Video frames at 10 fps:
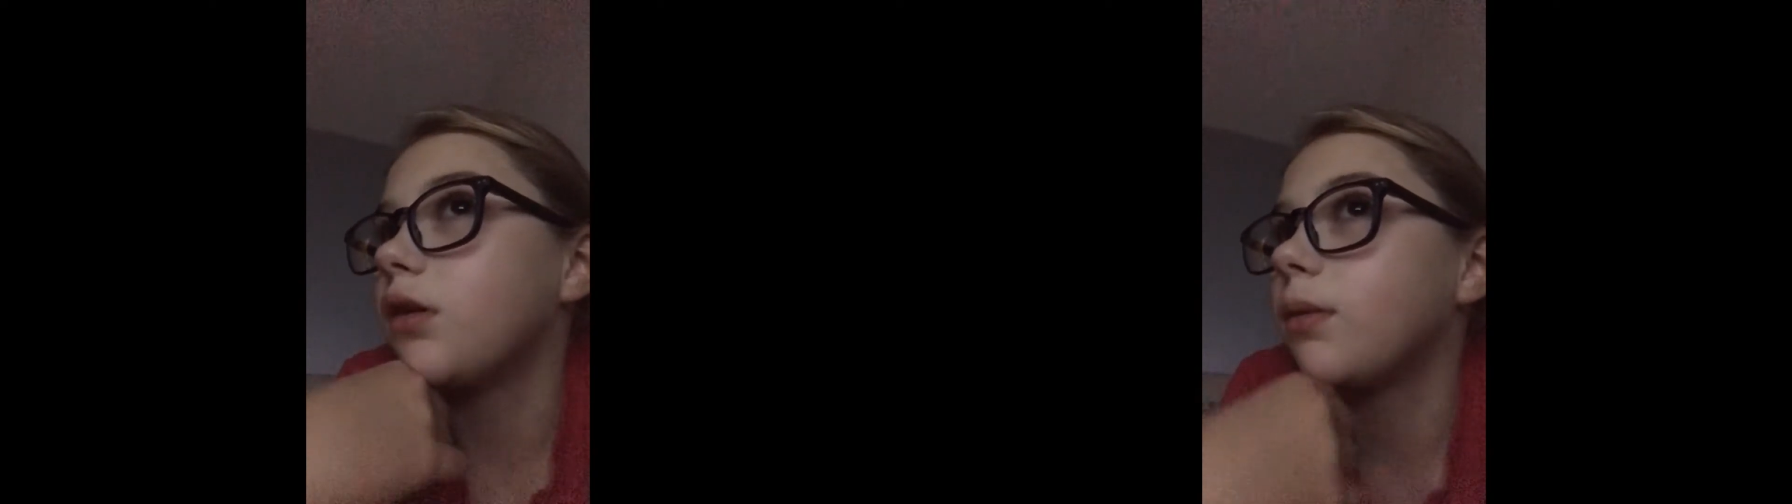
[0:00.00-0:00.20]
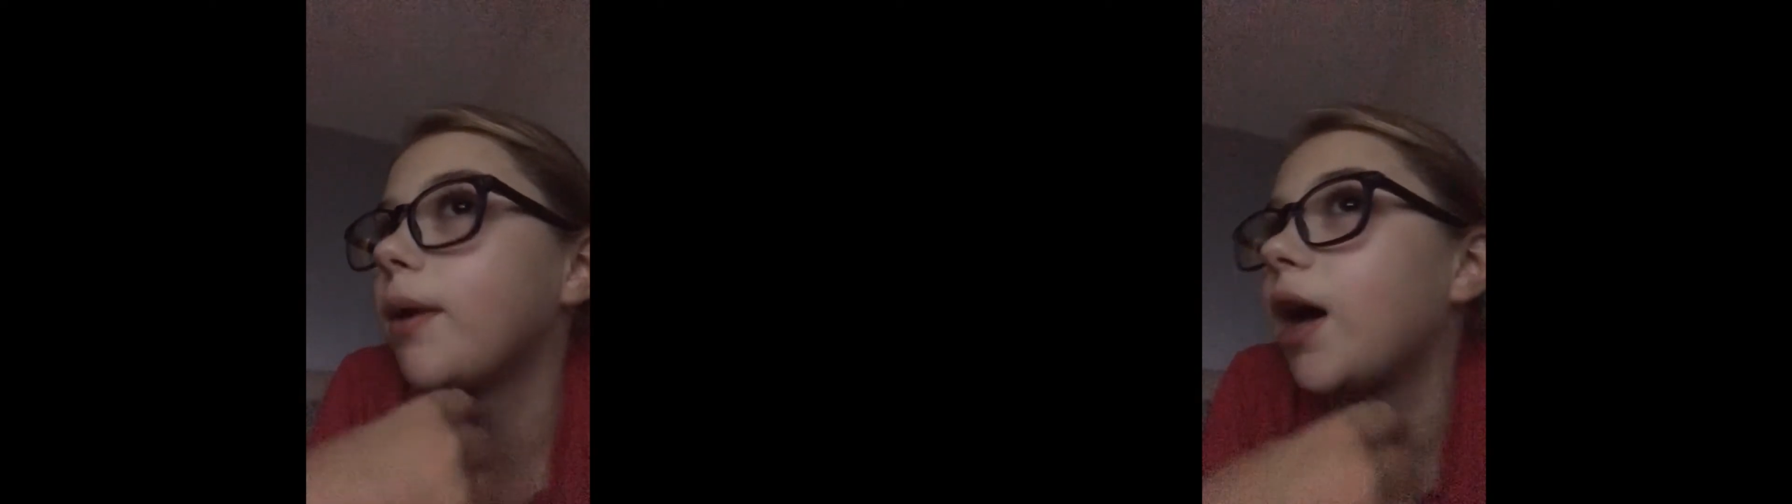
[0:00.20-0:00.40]

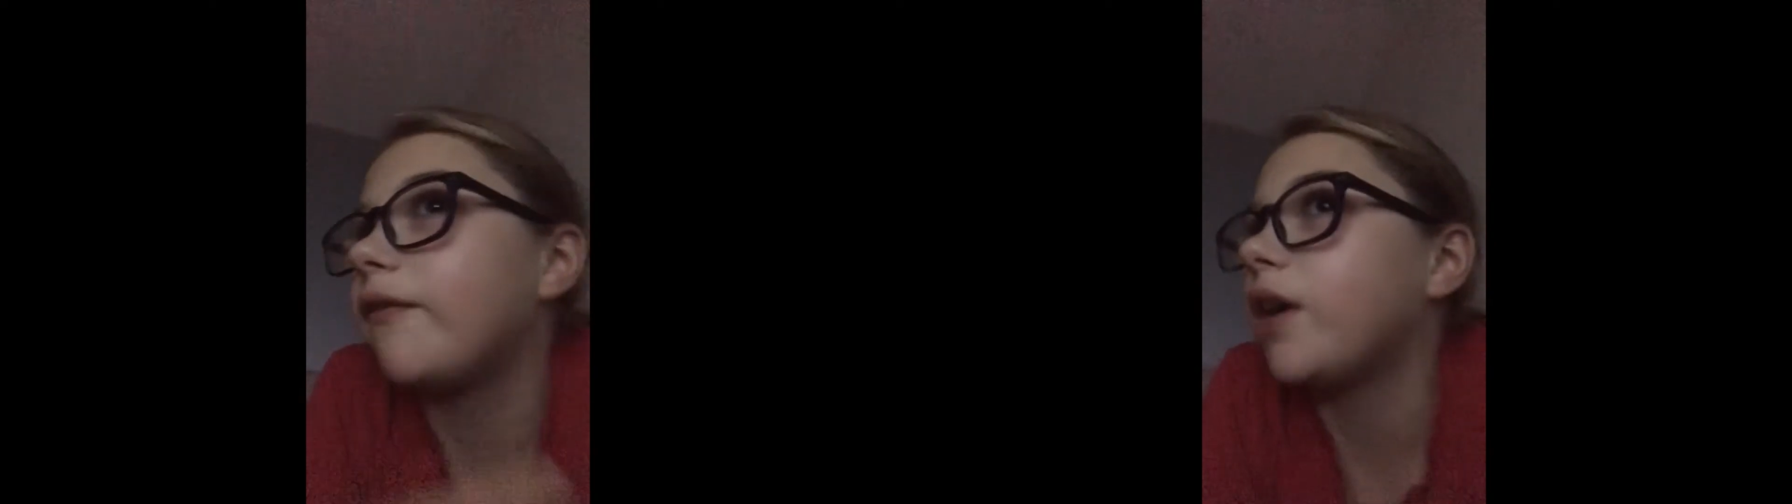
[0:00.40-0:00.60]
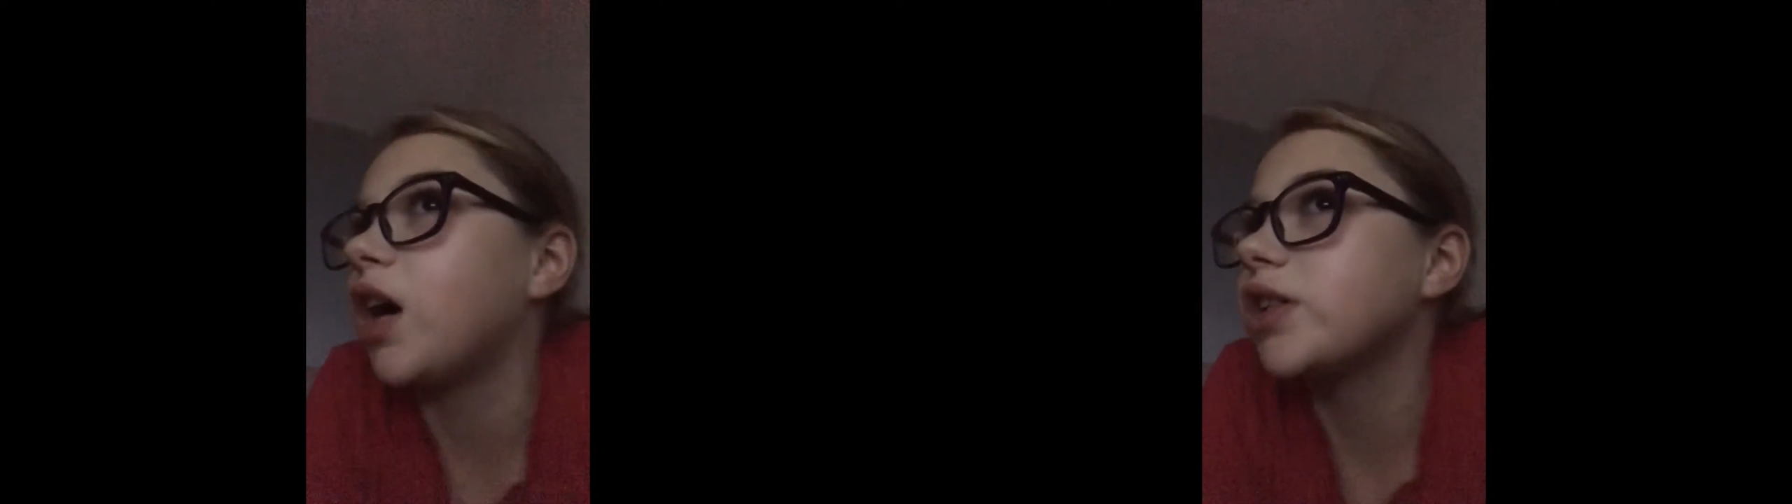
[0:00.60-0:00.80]
only pet
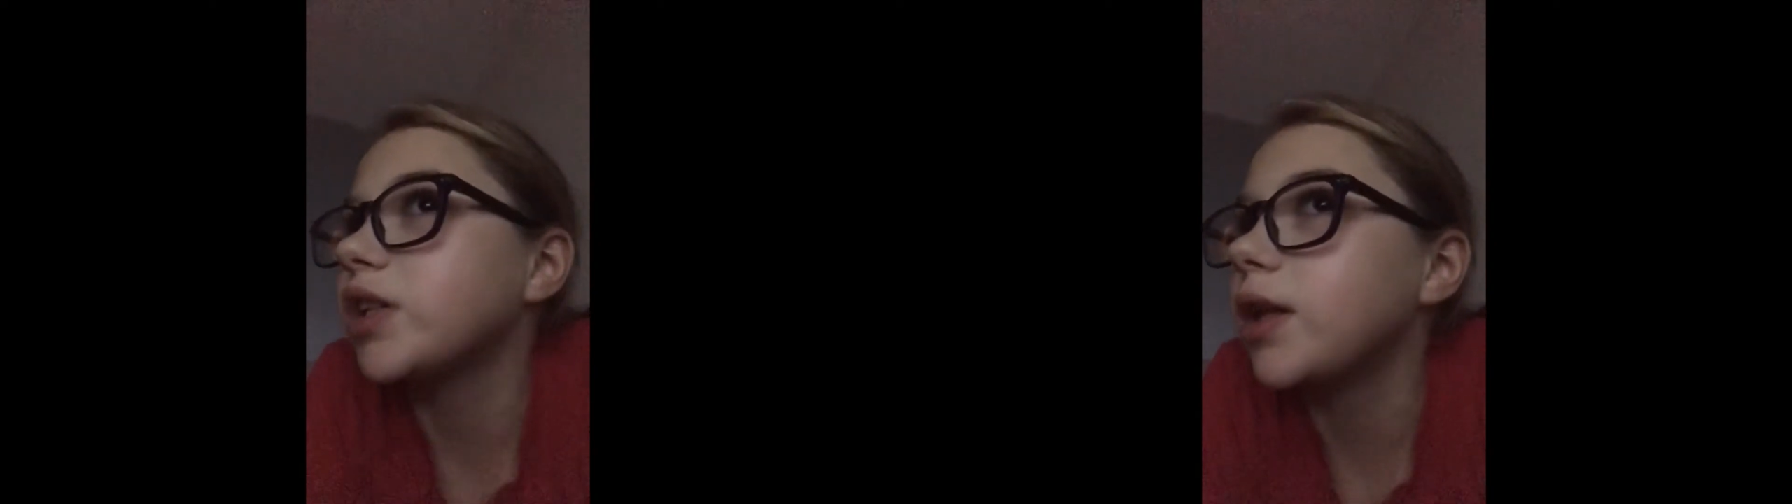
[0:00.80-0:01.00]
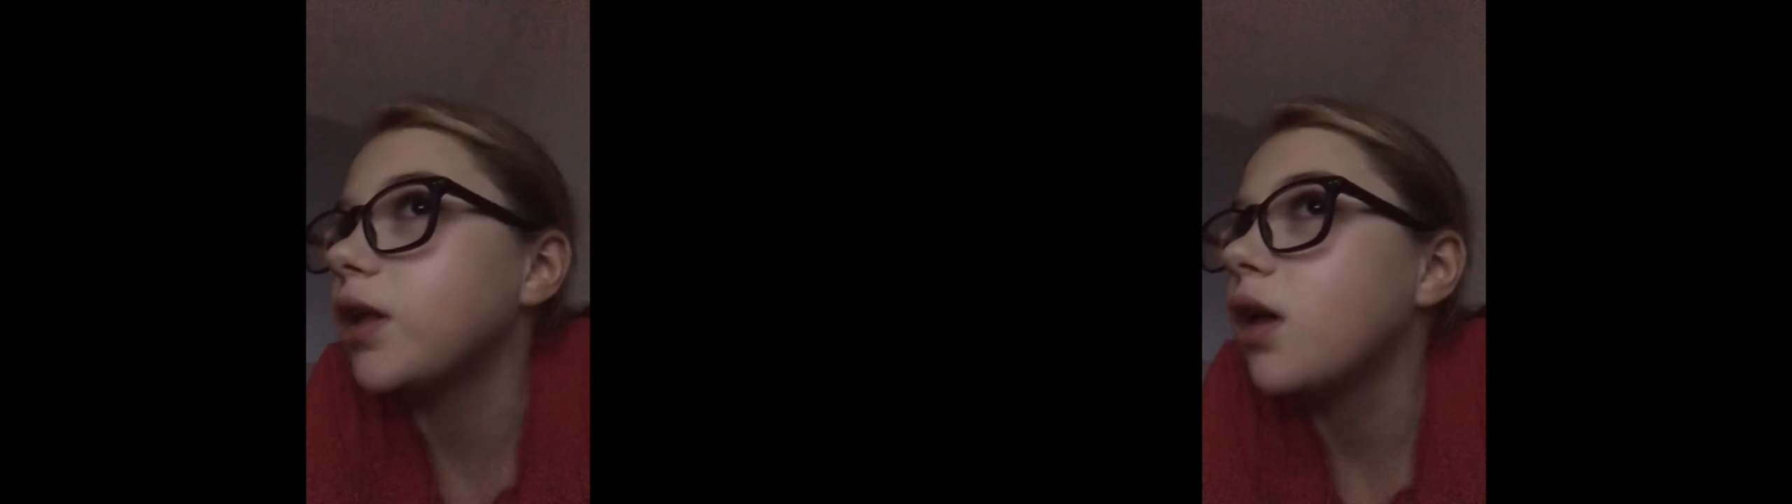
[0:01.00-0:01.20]
I've
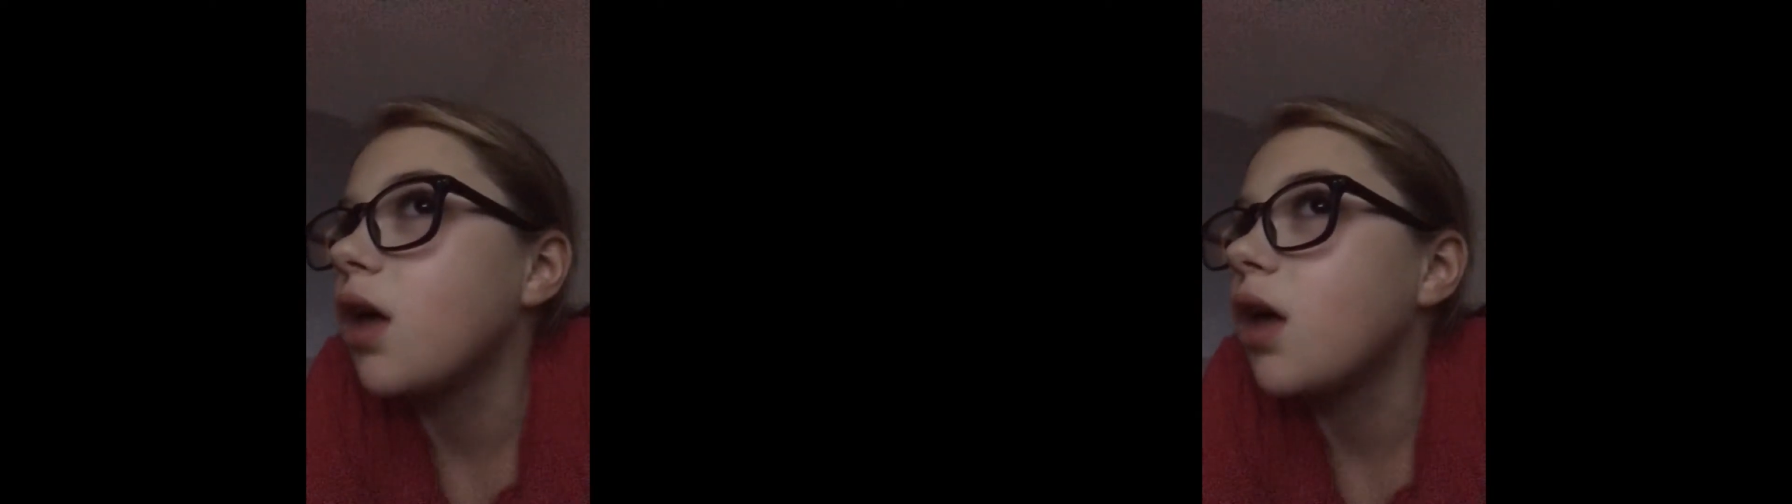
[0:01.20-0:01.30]
actually